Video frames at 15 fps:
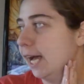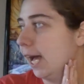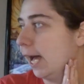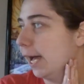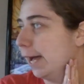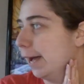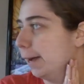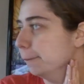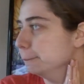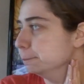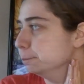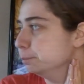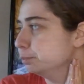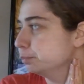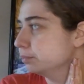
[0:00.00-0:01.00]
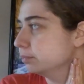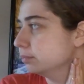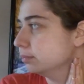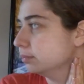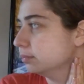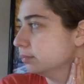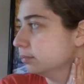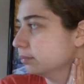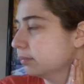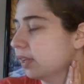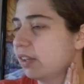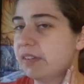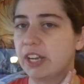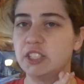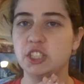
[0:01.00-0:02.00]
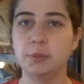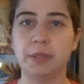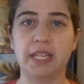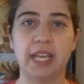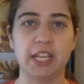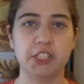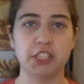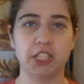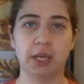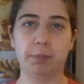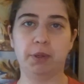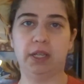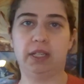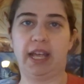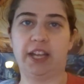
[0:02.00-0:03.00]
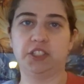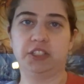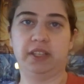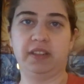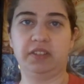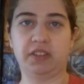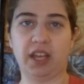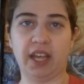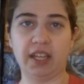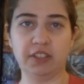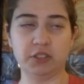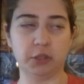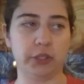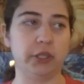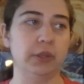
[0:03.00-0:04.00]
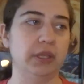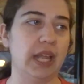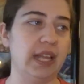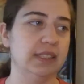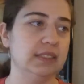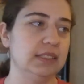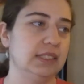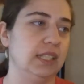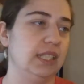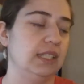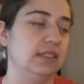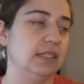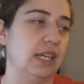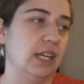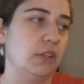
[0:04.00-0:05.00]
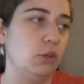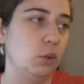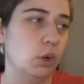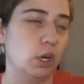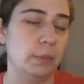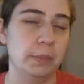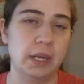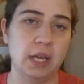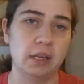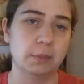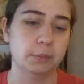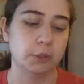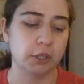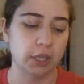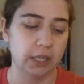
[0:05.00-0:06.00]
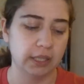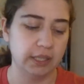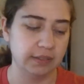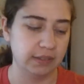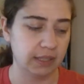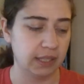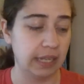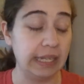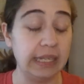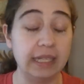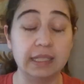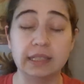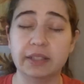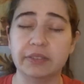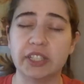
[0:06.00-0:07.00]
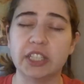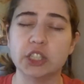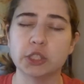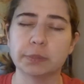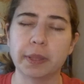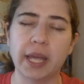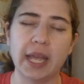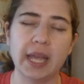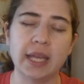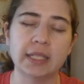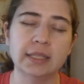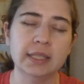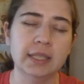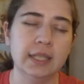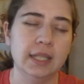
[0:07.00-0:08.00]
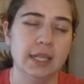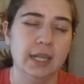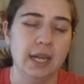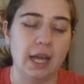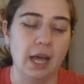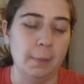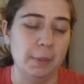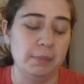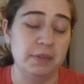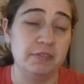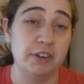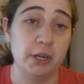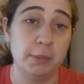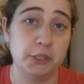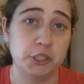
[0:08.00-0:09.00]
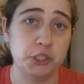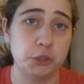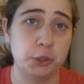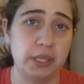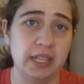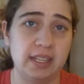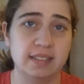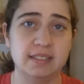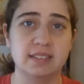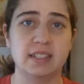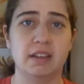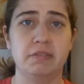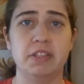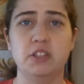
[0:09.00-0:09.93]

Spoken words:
I've actually been catching up on, actually, this guy, Tokyo Lens. He's Norm Nakamura. He's a Canadian living in Japan. I've been very much enjoying his stuff.